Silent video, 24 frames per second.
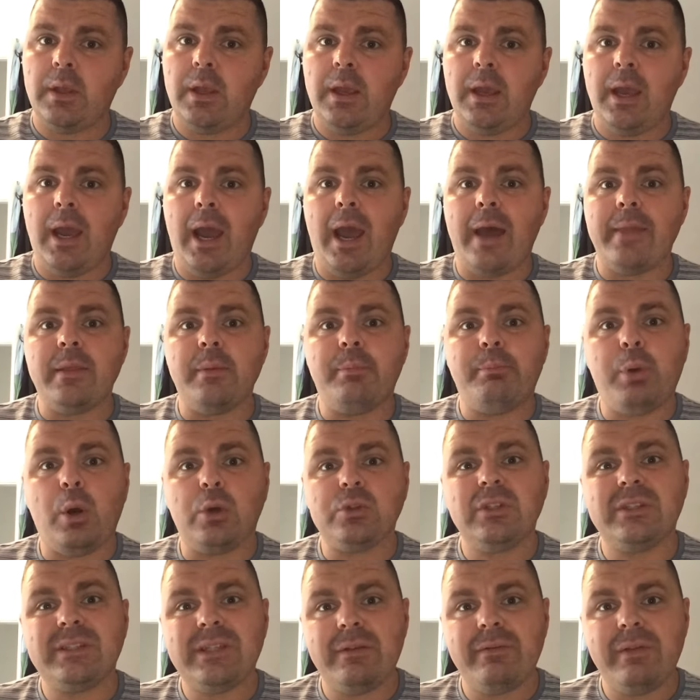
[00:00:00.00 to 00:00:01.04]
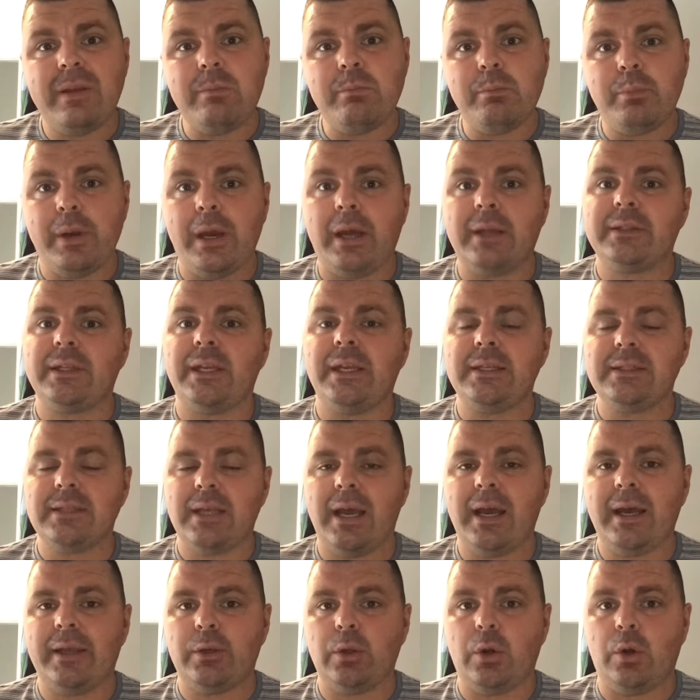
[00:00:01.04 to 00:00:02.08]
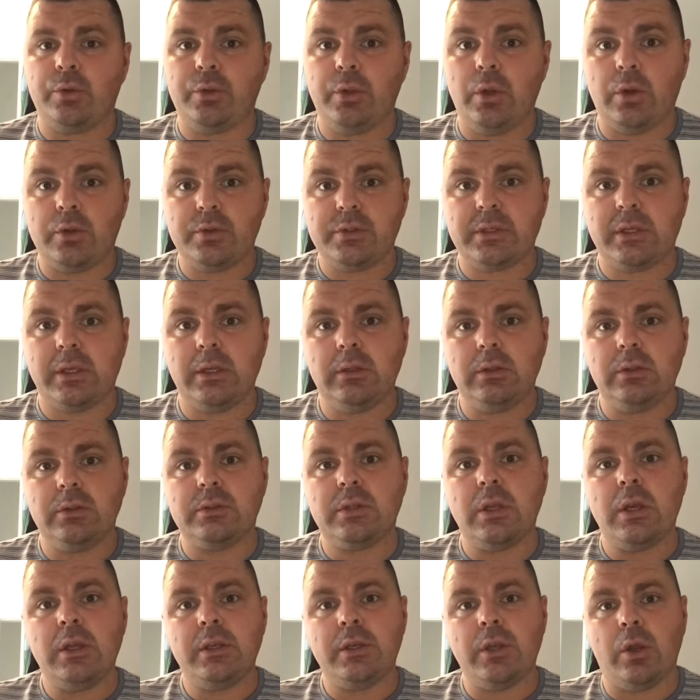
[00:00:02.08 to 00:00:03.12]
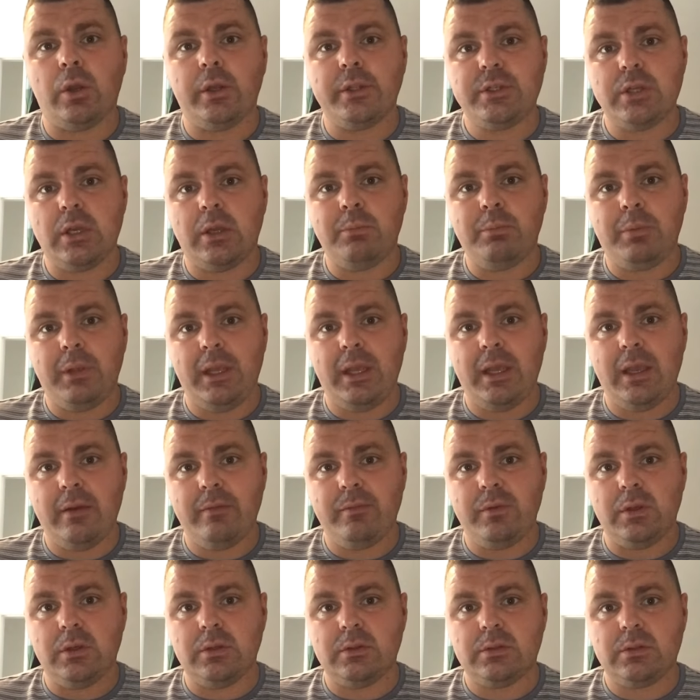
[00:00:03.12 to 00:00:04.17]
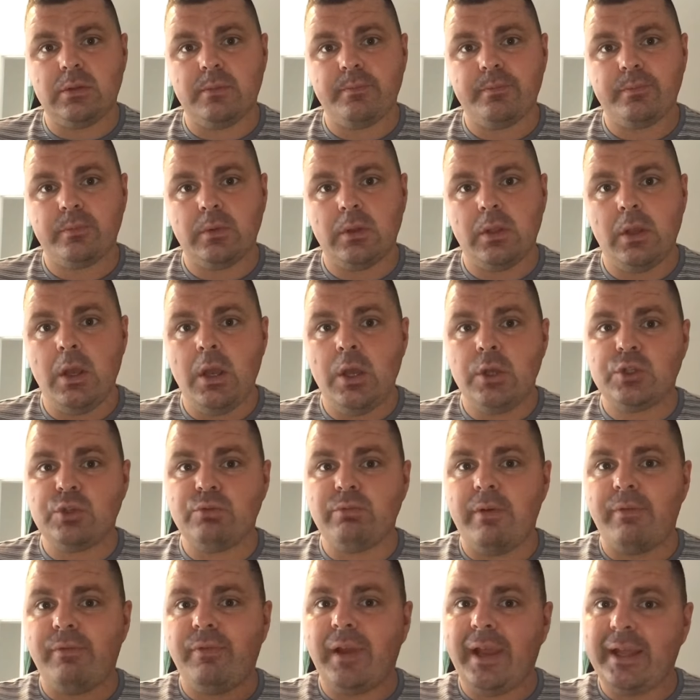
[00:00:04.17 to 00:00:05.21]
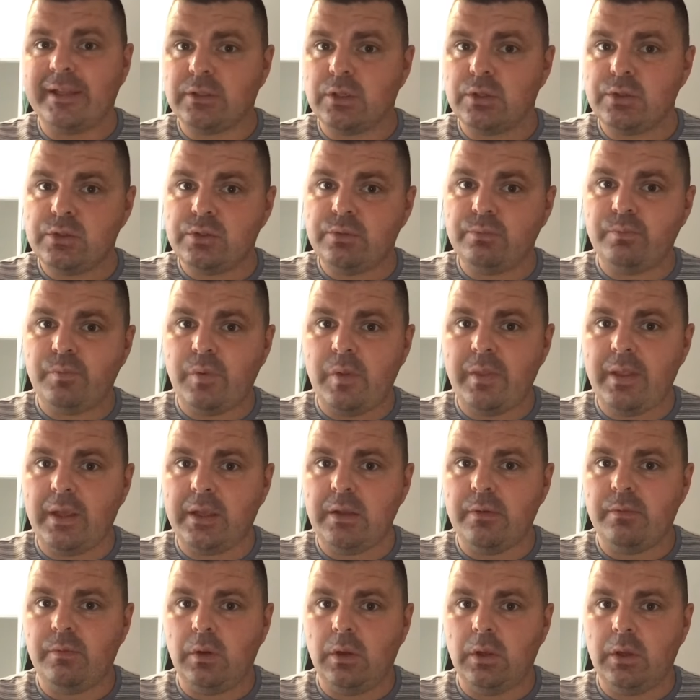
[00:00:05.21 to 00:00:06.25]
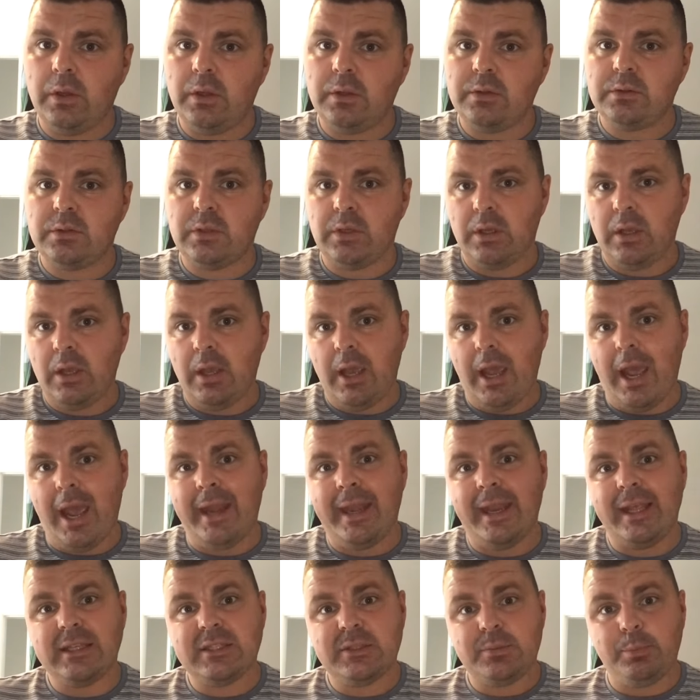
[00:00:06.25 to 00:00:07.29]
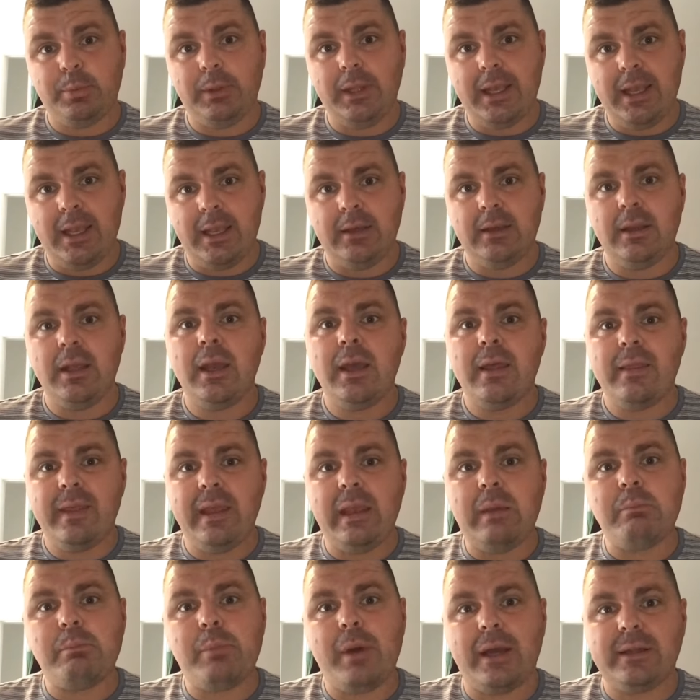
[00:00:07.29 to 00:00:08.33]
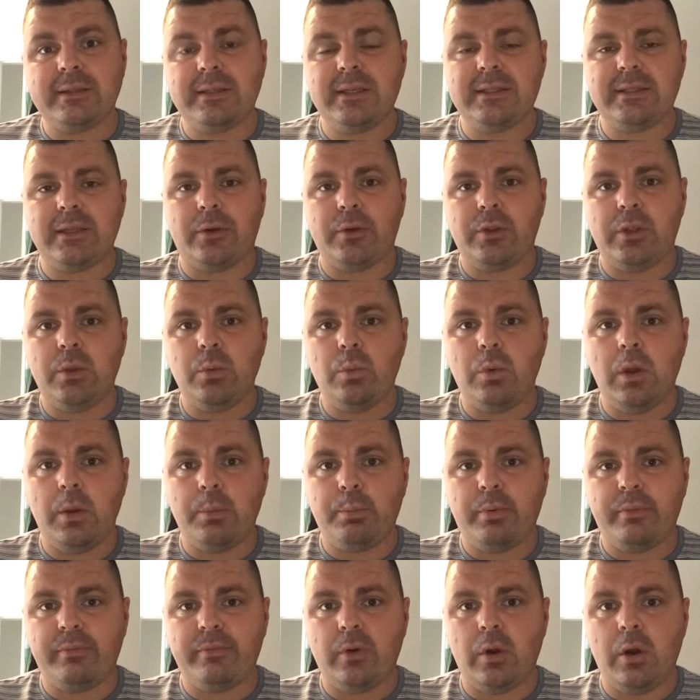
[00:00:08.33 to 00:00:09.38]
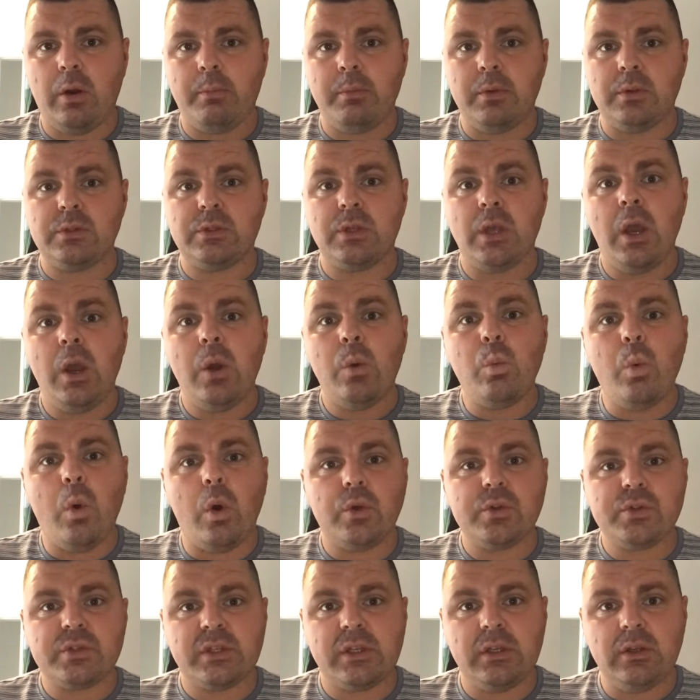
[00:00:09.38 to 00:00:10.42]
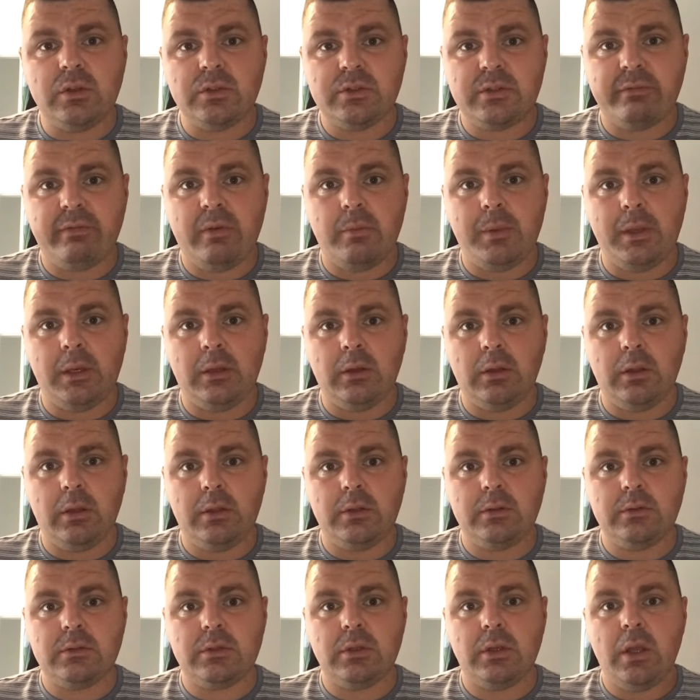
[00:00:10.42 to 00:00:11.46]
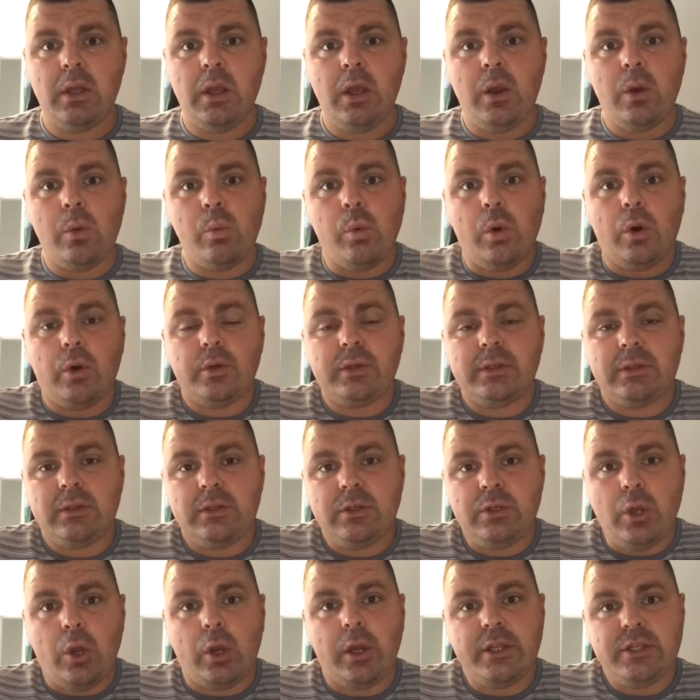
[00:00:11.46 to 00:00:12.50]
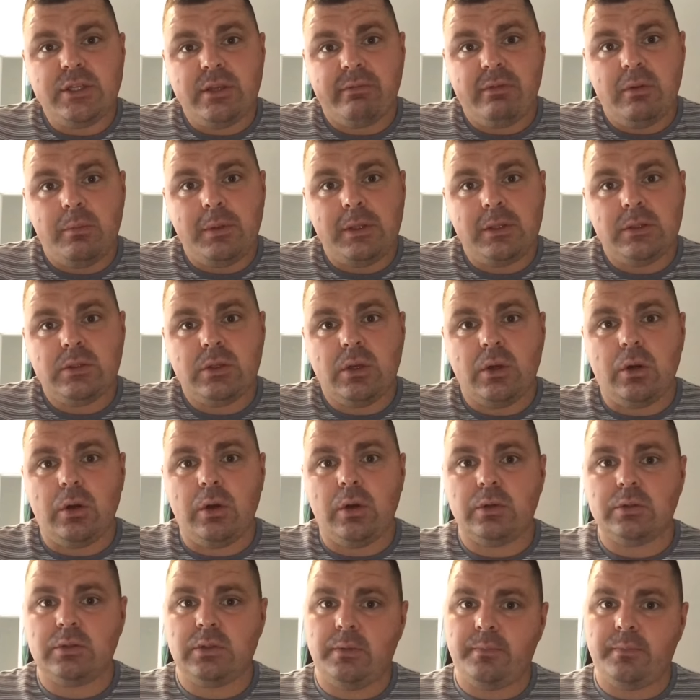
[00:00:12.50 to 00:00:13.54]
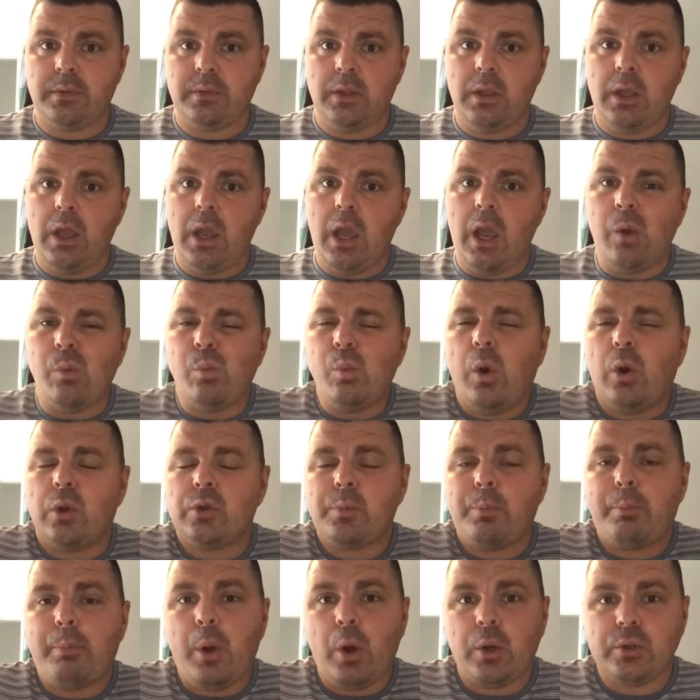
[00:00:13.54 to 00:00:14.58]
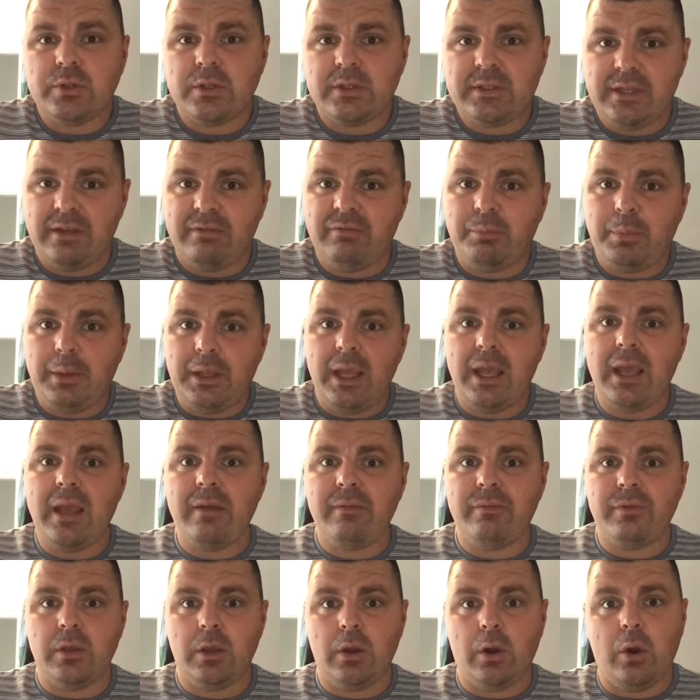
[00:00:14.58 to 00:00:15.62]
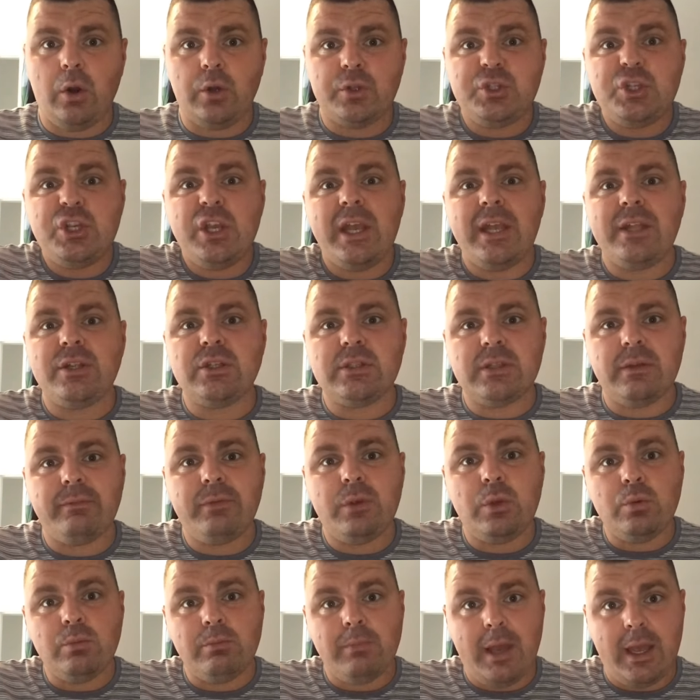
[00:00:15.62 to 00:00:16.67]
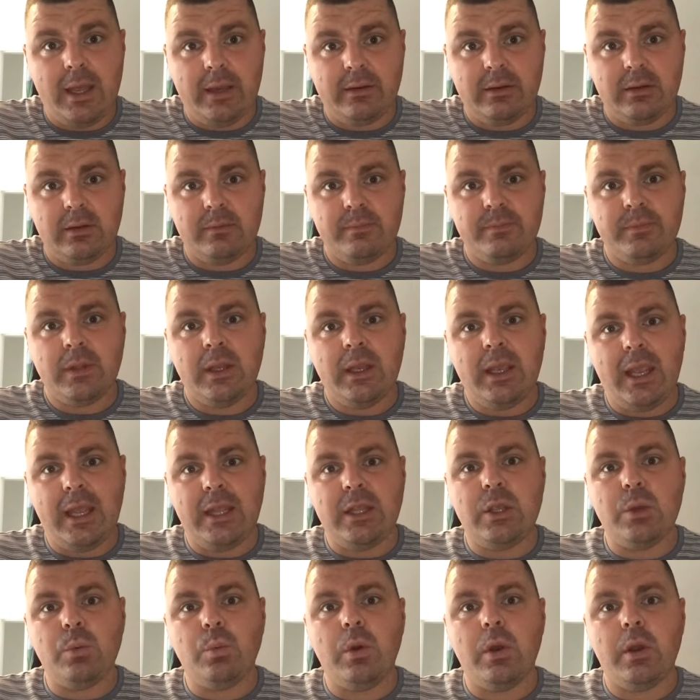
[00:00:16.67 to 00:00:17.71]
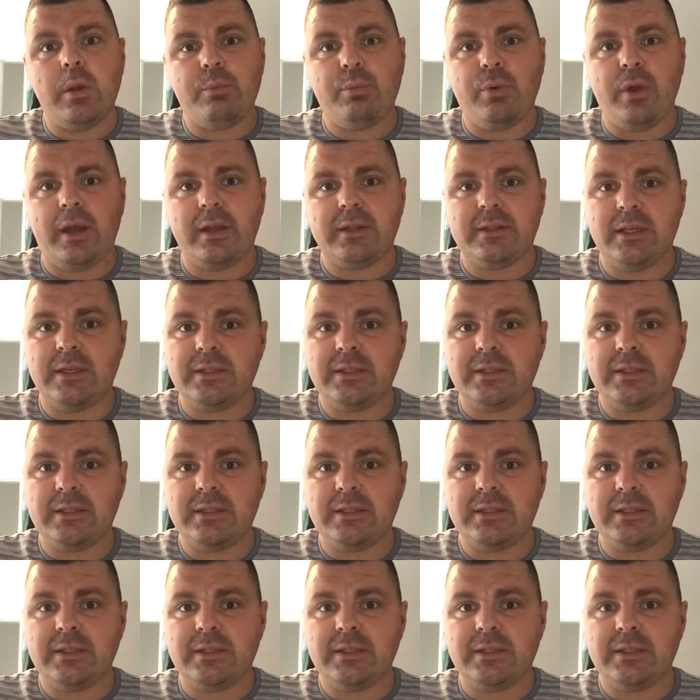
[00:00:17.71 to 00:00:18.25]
and the positive impact it's had on your skills, knowledge and behaviours. So reflect on something that you've learnt and explain the impact it's had on your work performance. What skills have you been learnt? What knowledge have you been taught? And what positive behaviour or changes have you made in your work practice